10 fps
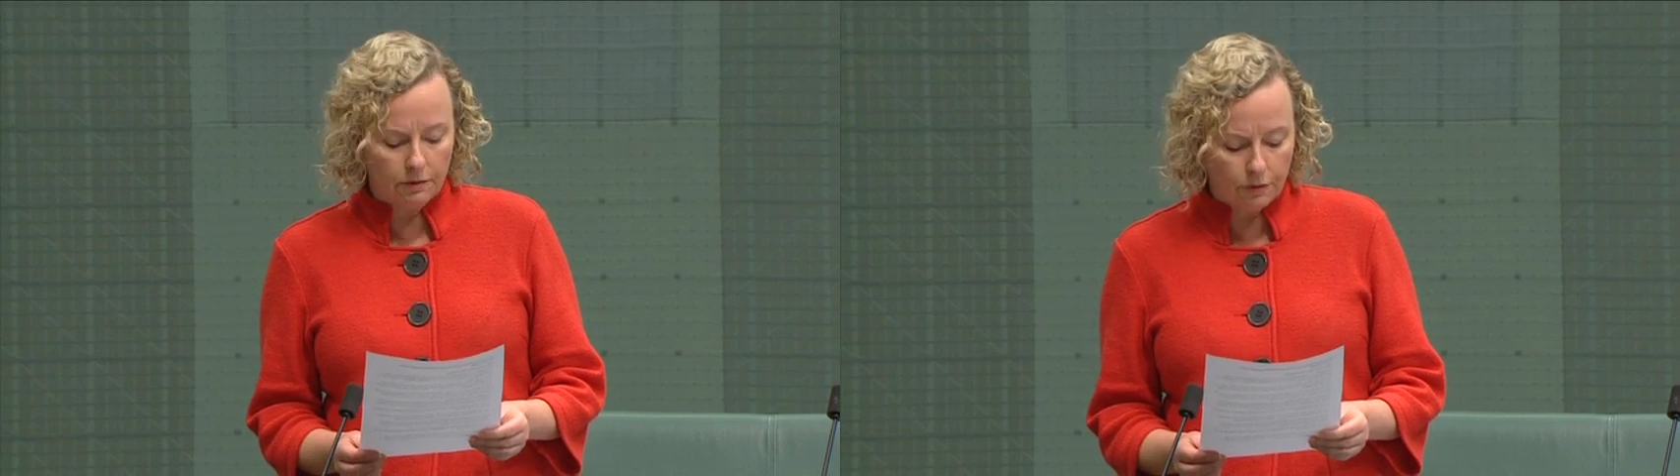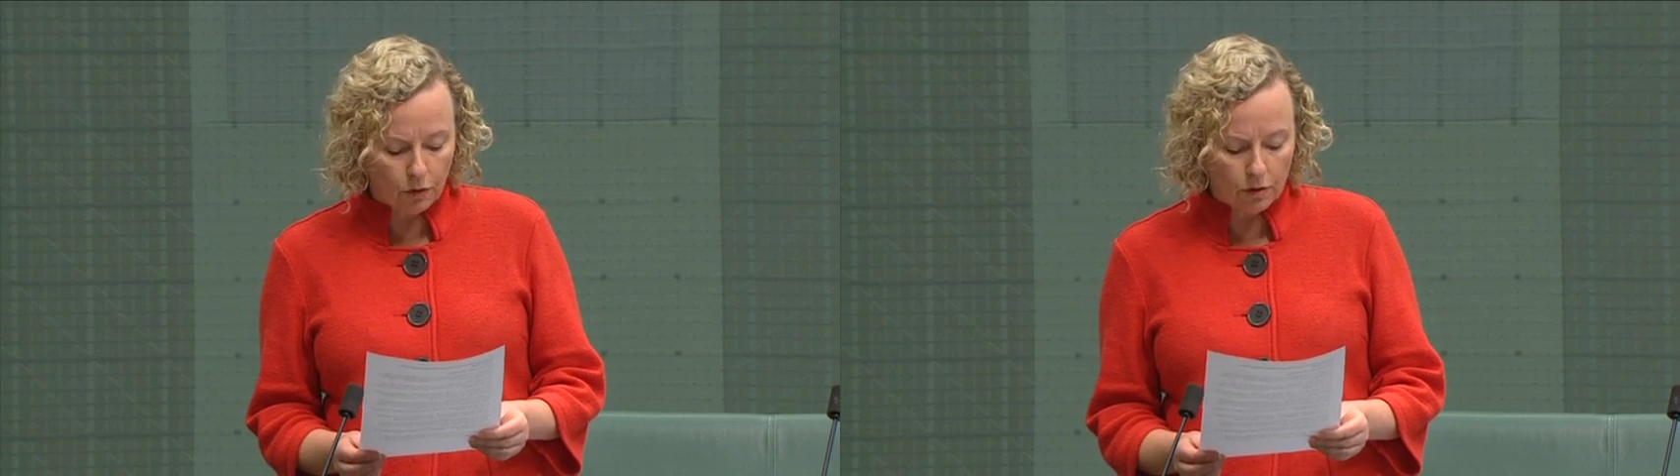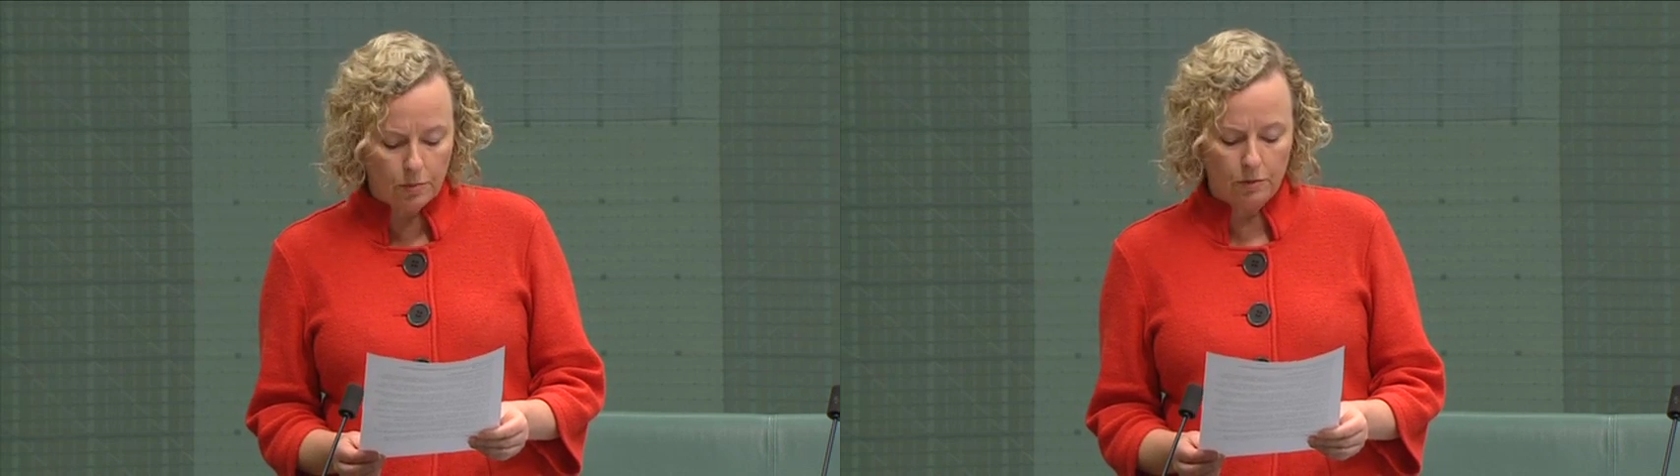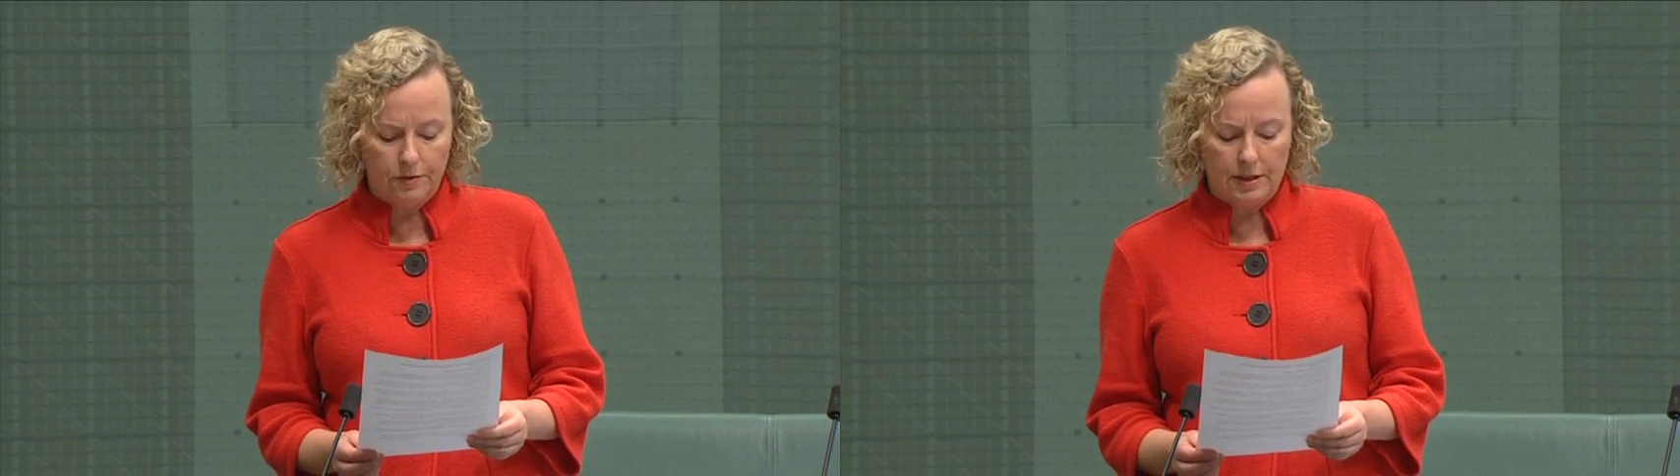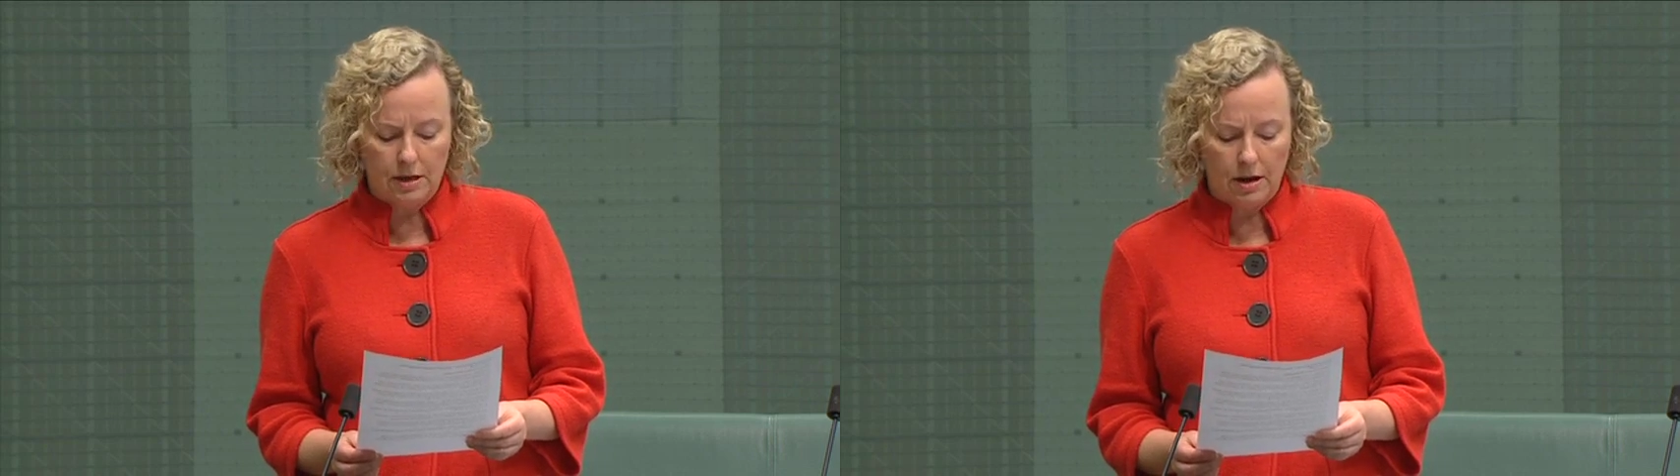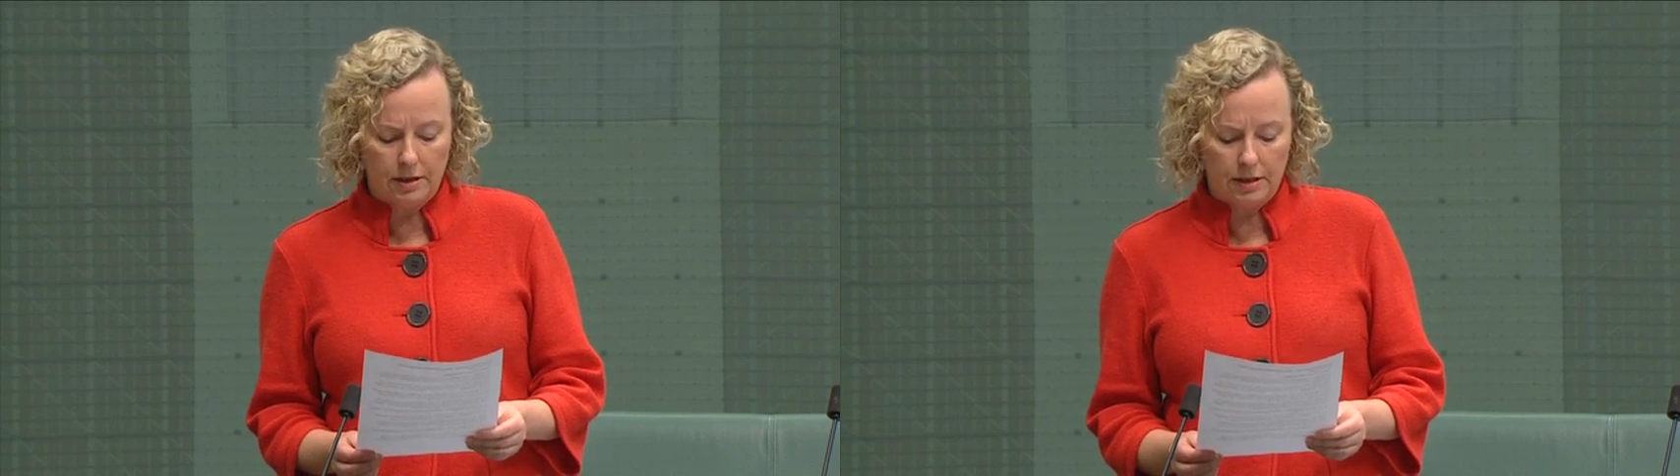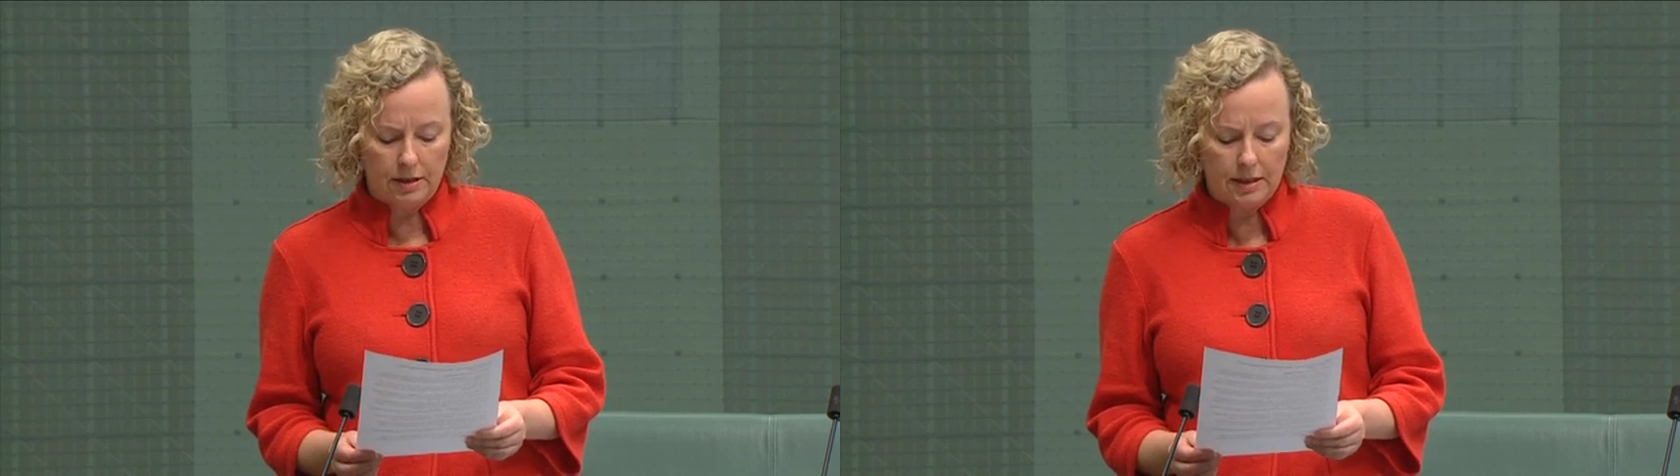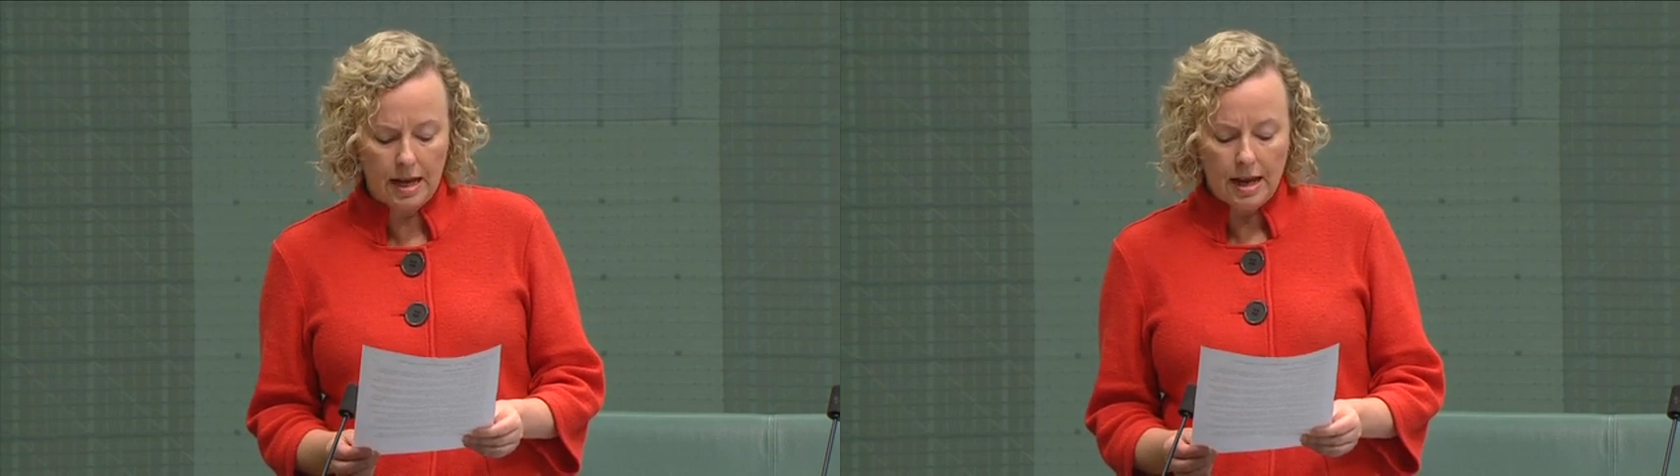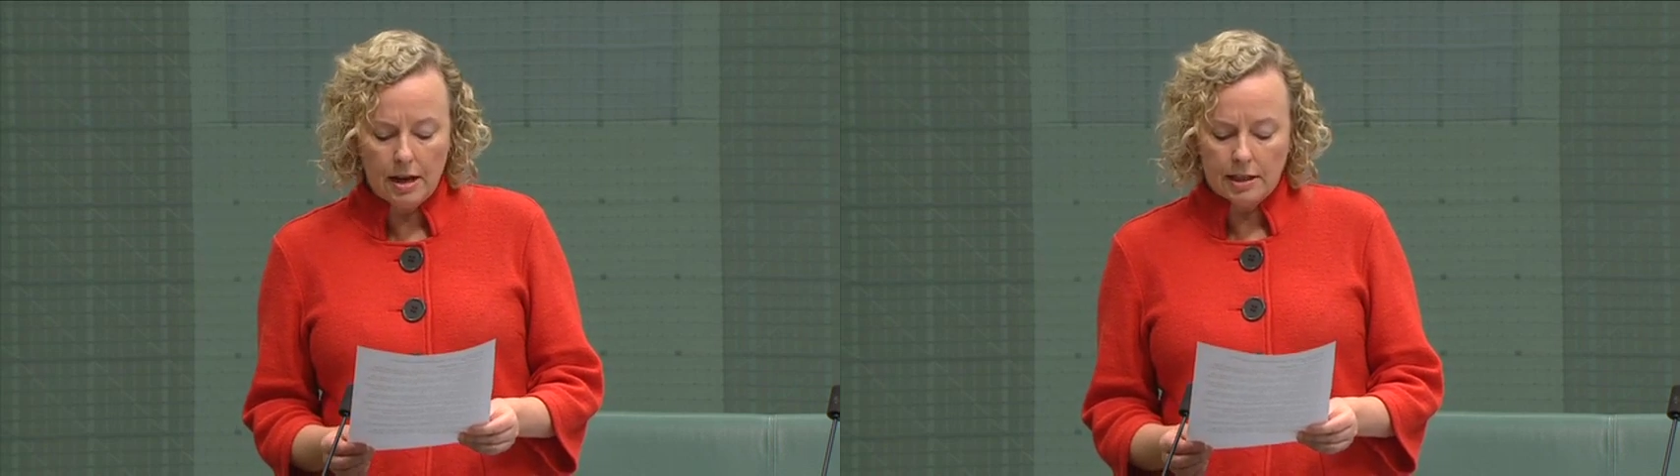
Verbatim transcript: affordable for scientists,